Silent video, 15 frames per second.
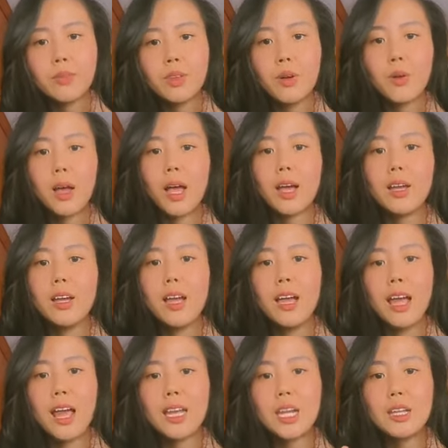Okay,
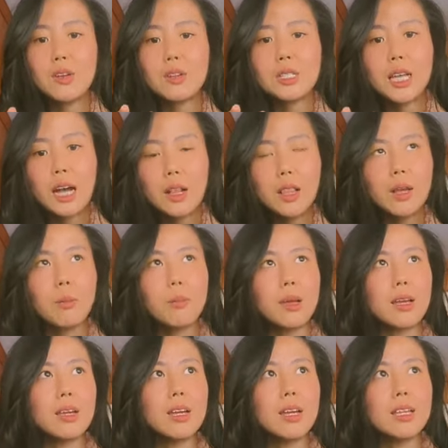and then you're telling
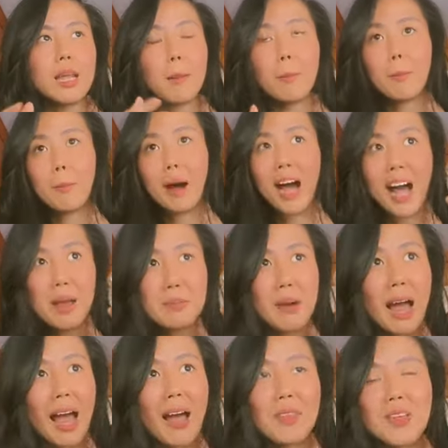me that my
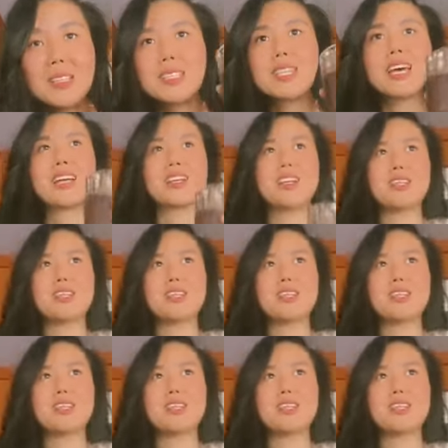path is like